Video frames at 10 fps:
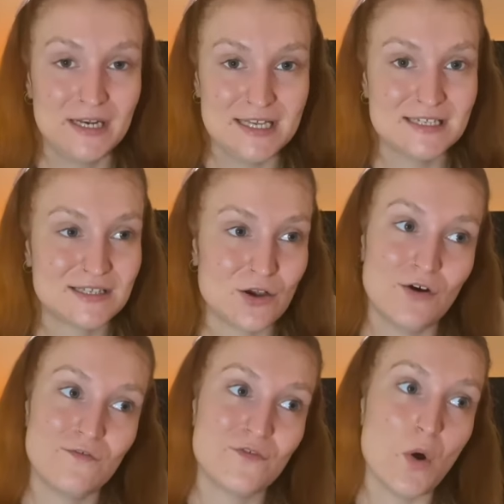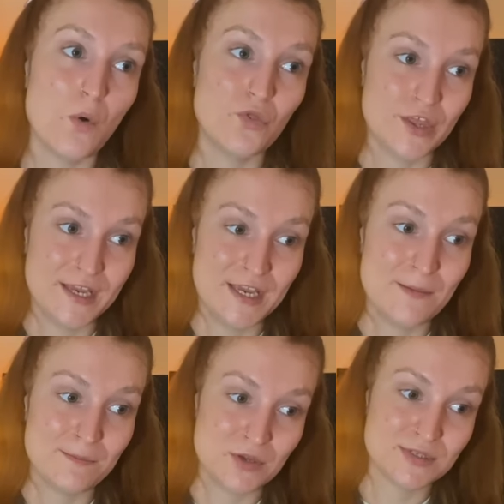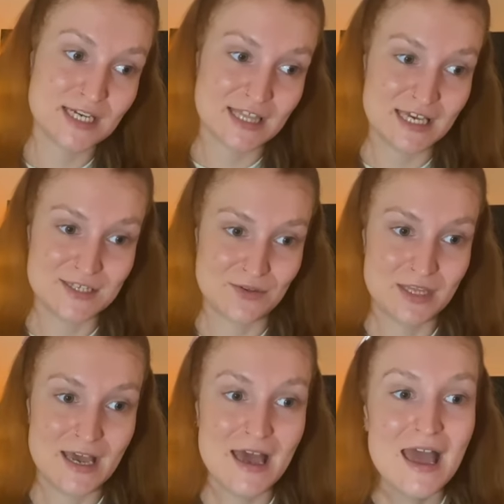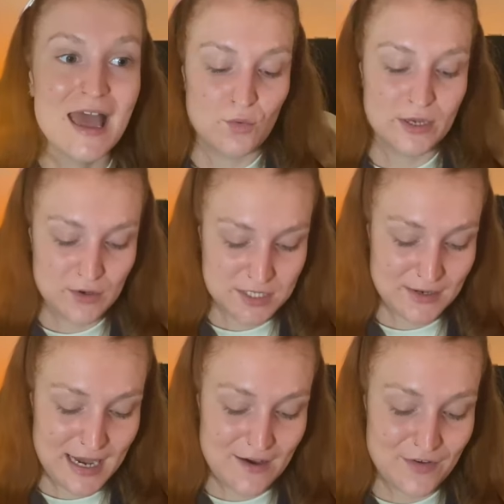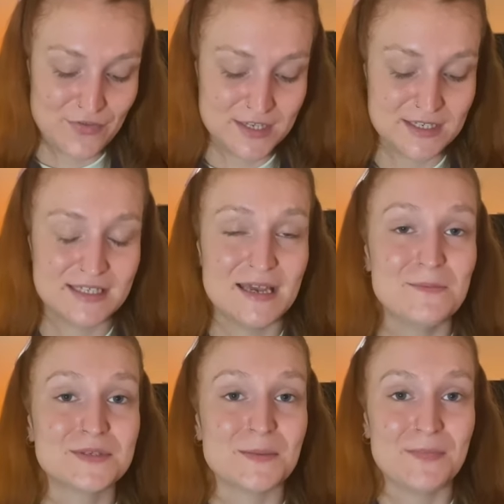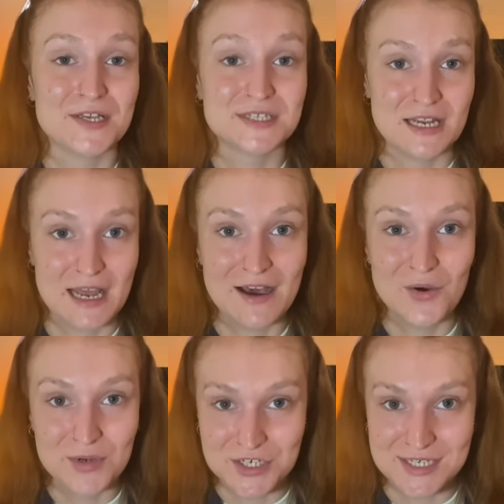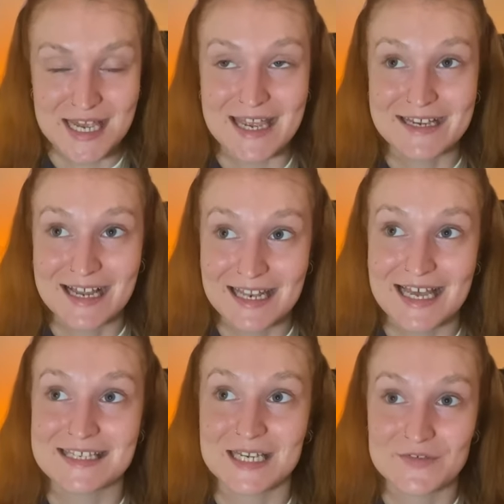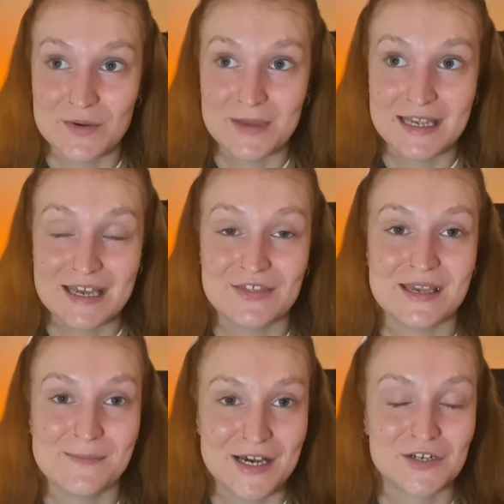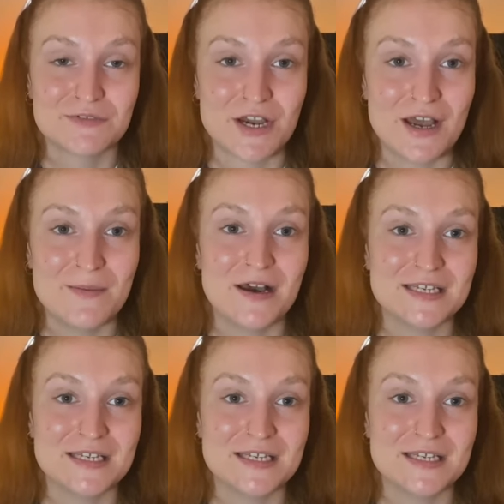a list of the music that is on there. We also have The Sims Busting Out, which is a classic for me. The amount of time I